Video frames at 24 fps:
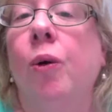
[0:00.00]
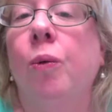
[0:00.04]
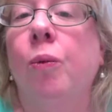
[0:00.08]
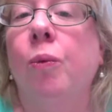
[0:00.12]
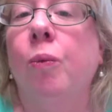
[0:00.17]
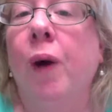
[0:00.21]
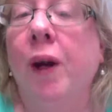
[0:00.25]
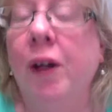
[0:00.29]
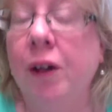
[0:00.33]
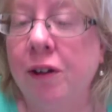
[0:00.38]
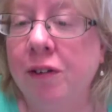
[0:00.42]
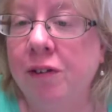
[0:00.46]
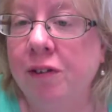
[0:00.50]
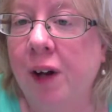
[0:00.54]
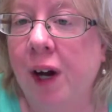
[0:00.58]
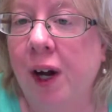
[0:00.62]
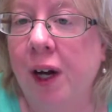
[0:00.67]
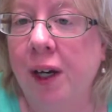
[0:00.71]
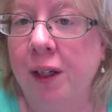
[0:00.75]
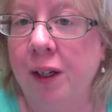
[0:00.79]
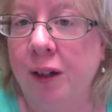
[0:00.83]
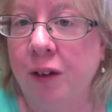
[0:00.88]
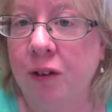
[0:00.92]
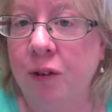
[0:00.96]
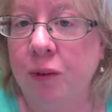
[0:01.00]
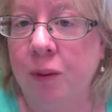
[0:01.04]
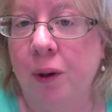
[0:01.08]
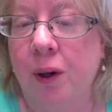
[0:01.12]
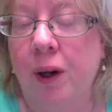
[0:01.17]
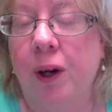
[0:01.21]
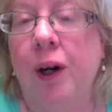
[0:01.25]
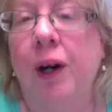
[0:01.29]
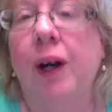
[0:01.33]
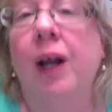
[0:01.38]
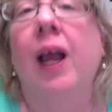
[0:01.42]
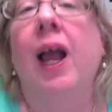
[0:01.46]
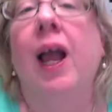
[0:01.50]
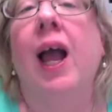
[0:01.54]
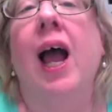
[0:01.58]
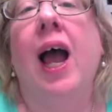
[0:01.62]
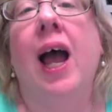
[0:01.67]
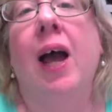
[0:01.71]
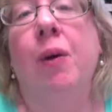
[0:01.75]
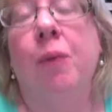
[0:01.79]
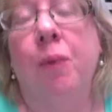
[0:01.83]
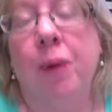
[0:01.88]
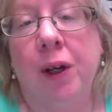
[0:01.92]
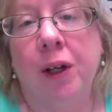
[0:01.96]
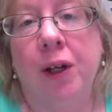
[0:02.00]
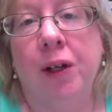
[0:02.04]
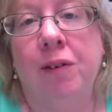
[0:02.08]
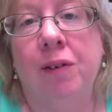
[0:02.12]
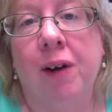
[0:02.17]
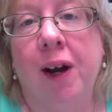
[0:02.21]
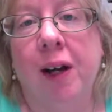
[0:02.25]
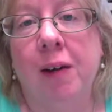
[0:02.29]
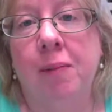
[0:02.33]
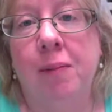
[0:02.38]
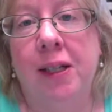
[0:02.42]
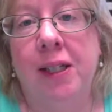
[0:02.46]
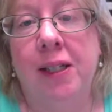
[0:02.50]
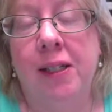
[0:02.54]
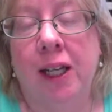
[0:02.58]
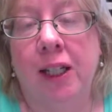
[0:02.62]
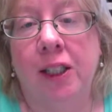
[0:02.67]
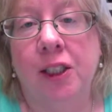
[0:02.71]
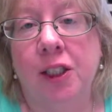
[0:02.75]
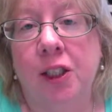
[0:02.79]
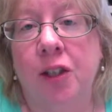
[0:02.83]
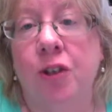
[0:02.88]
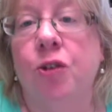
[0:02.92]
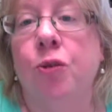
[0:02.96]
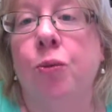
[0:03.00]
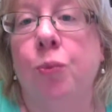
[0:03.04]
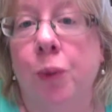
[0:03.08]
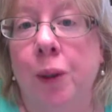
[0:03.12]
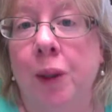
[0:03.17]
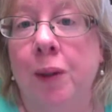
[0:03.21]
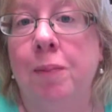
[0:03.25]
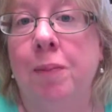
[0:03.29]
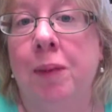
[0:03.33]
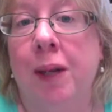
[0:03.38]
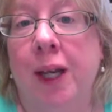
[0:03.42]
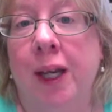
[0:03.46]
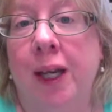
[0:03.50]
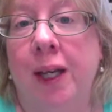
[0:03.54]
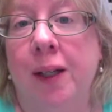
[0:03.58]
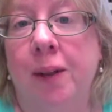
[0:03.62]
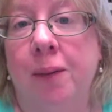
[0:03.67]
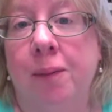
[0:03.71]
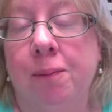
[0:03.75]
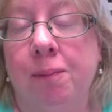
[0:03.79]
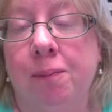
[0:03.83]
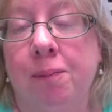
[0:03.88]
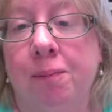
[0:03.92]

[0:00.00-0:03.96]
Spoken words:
what your findings were and what your recommendations would be.